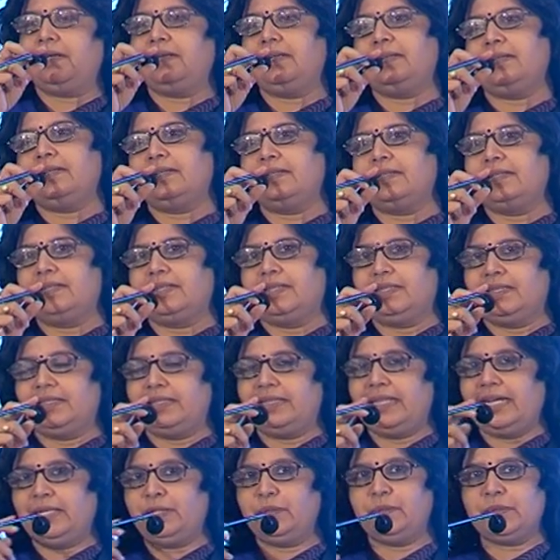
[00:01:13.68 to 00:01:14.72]
again.
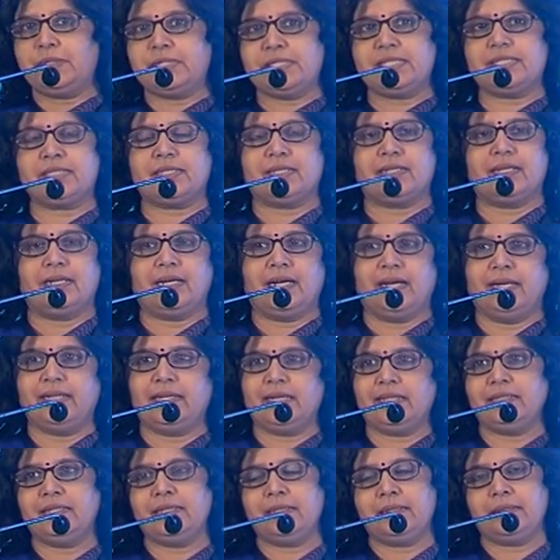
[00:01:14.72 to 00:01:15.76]
That was
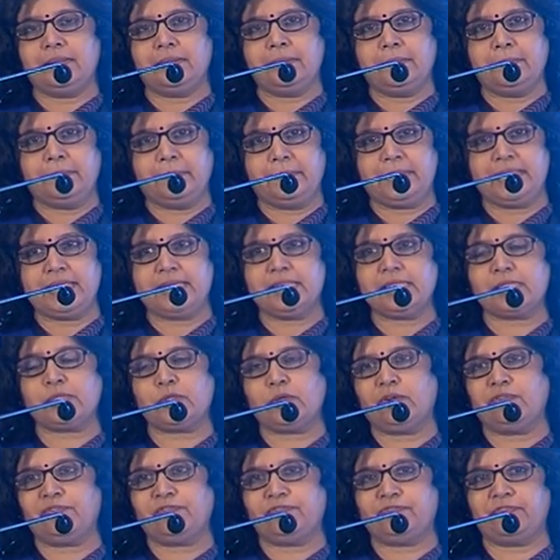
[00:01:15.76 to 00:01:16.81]
another piece
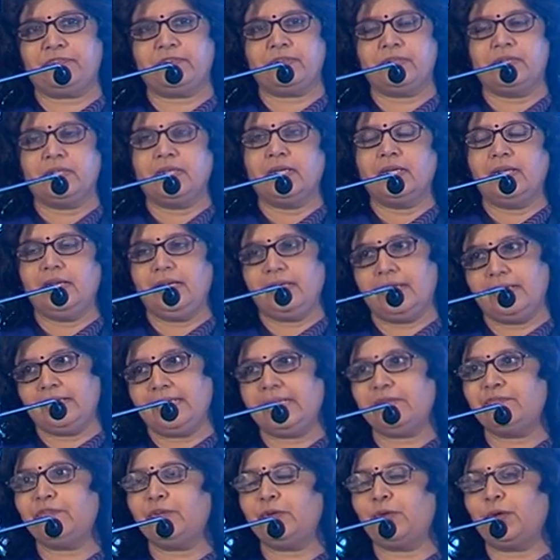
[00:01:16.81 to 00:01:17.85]
of
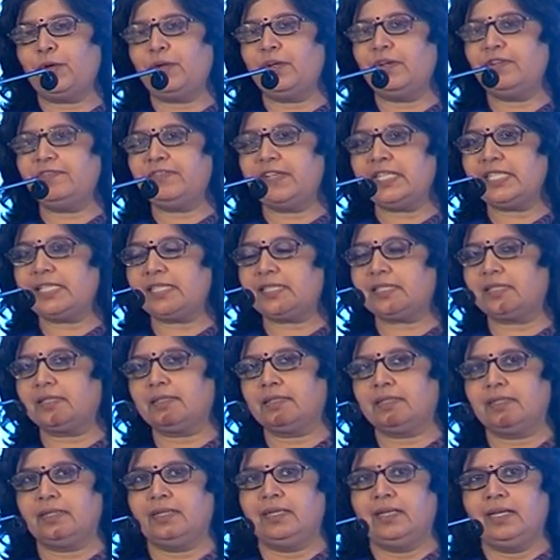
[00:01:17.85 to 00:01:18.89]
learning for all of us.
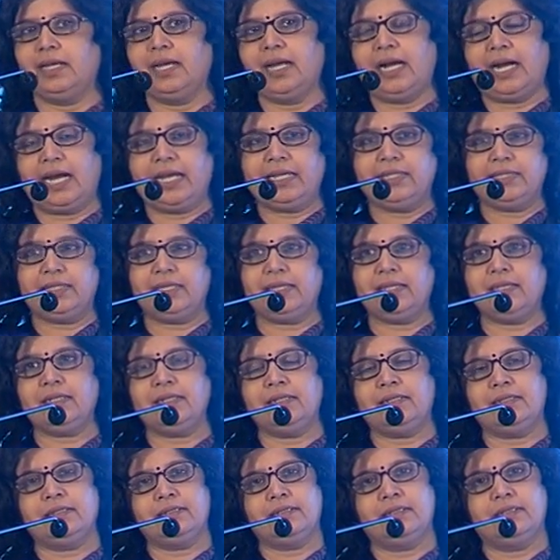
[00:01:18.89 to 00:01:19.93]
I
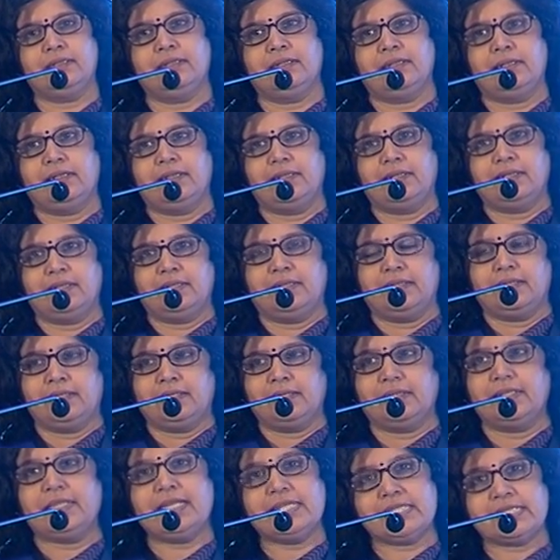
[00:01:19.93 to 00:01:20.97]
think
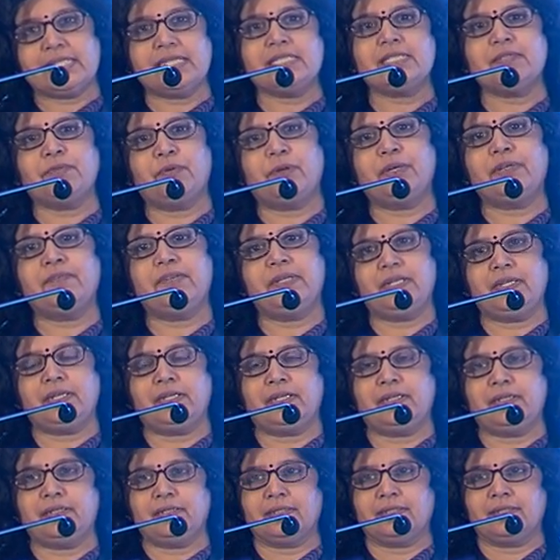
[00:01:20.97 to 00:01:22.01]
this is what we
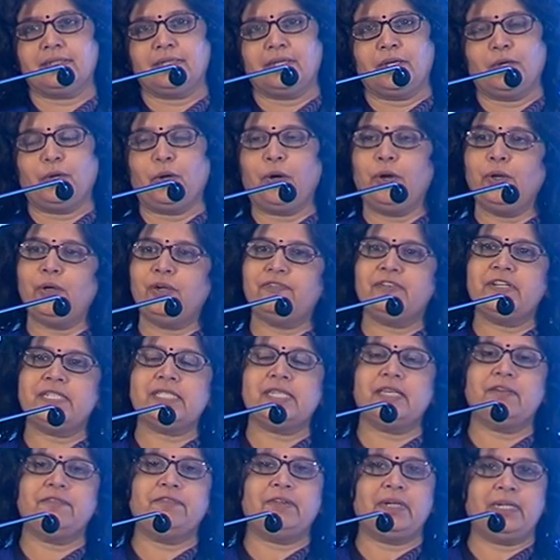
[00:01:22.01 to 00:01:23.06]
need. All of
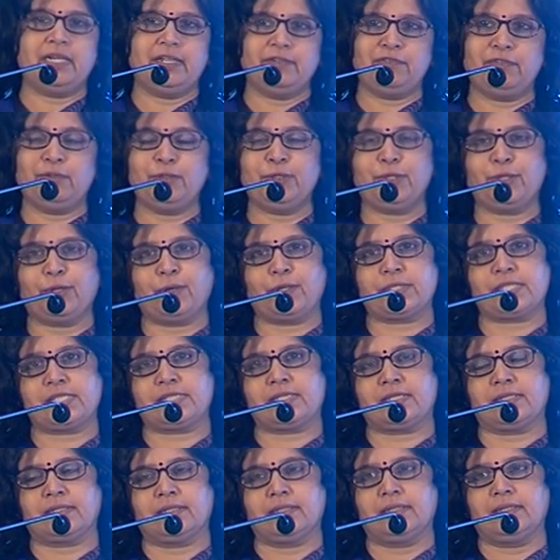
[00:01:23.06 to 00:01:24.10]
us have wonderful
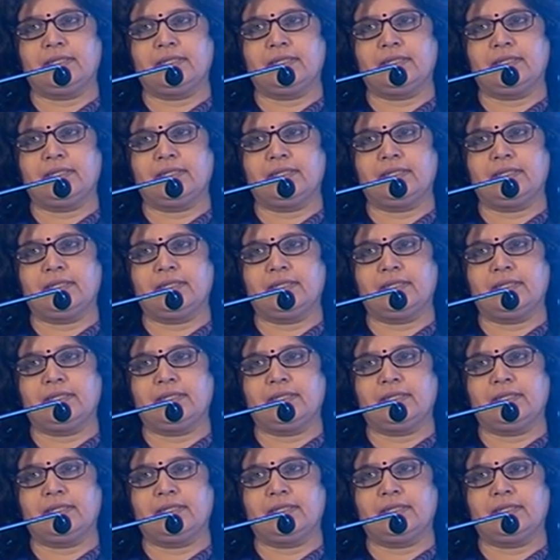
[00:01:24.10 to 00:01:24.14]
thoughts,